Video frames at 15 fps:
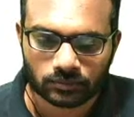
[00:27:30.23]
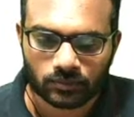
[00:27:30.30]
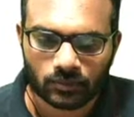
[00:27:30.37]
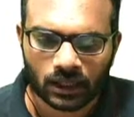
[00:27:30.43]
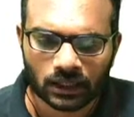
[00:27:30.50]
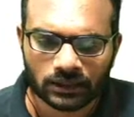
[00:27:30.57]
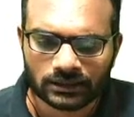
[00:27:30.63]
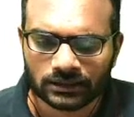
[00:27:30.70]

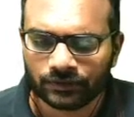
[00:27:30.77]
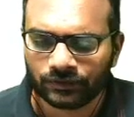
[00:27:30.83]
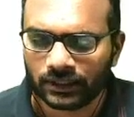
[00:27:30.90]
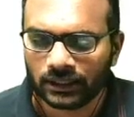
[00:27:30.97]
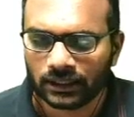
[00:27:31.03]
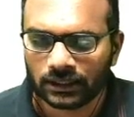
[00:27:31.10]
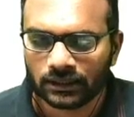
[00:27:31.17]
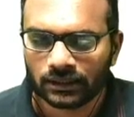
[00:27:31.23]
This is the
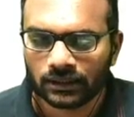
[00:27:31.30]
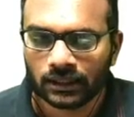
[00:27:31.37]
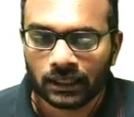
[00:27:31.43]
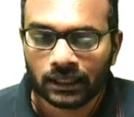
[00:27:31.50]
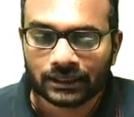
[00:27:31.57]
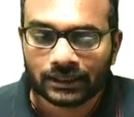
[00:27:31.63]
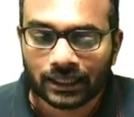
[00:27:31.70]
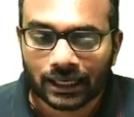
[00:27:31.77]
figure.
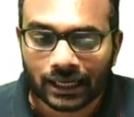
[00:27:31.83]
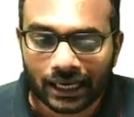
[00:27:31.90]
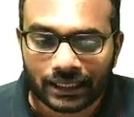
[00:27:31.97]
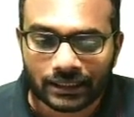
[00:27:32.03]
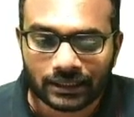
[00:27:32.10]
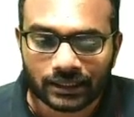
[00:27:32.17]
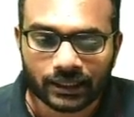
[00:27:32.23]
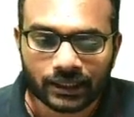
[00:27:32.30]
The
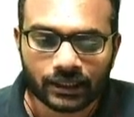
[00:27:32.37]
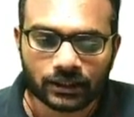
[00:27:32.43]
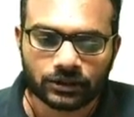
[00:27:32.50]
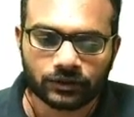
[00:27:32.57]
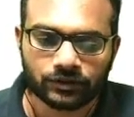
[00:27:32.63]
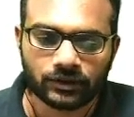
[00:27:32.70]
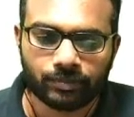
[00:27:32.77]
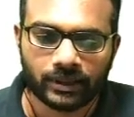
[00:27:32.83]
kinetic energy
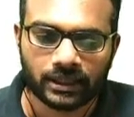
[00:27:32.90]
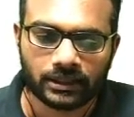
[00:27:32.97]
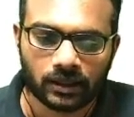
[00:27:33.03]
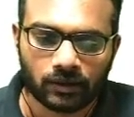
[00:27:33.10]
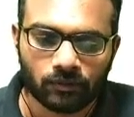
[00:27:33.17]
of the pendulum.